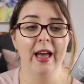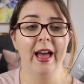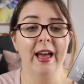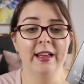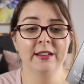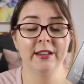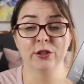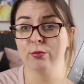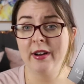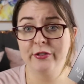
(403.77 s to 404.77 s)
and it's
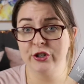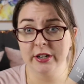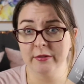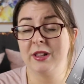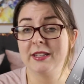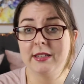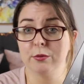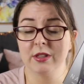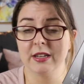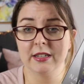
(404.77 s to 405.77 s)
ravaging places
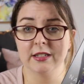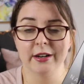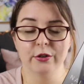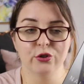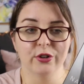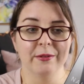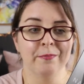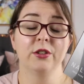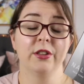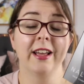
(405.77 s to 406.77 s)
within his territory.
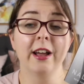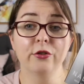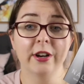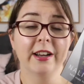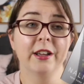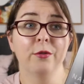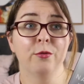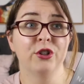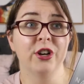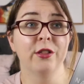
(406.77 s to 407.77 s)
So the cadre,
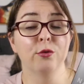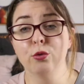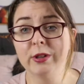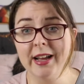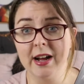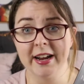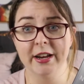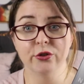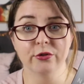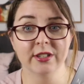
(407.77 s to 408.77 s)
which are the ruling
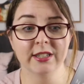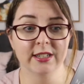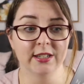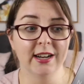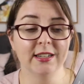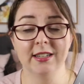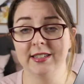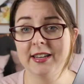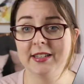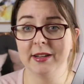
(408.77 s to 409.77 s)
archangels, decide to
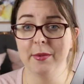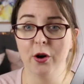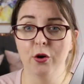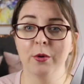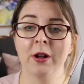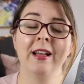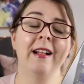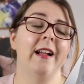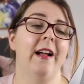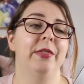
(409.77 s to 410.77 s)
send him help,
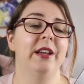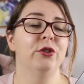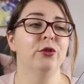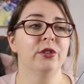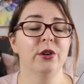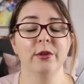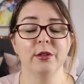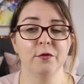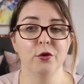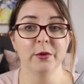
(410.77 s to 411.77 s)
and they do so in
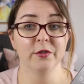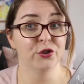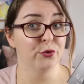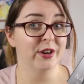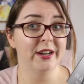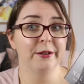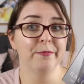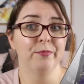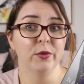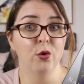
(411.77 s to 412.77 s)
the form of Shireen,
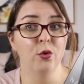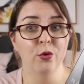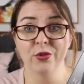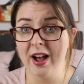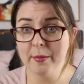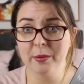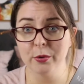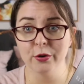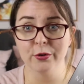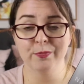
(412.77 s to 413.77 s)
or the
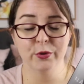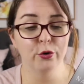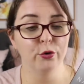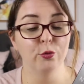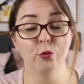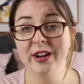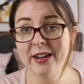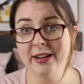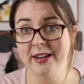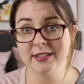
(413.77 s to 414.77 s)
hummingbird, who
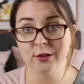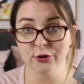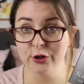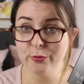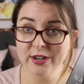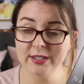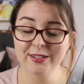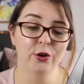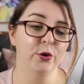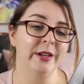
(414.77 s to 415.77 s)
we as long-term readers
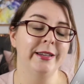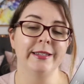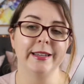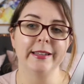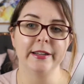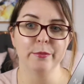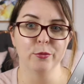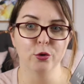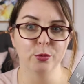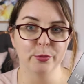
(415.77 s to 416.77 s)
know is Ilium,
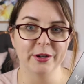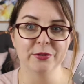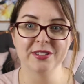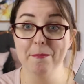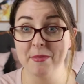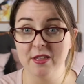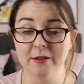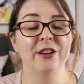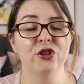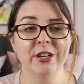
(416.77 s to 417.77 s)
or Bluebell's mother.
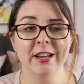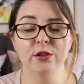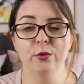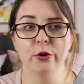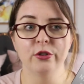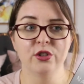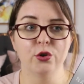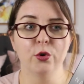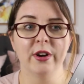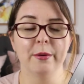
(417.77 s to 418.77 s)
And she has her own
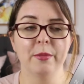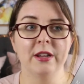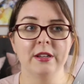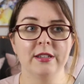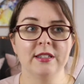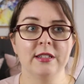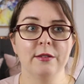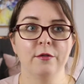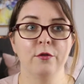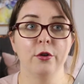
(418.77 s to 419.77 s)
story because
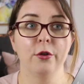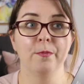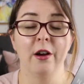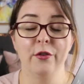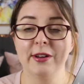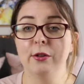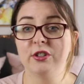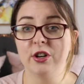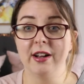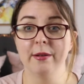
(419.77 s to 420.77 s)
for a very long
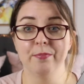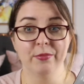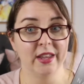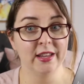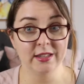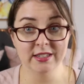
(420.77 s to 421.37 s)
time in the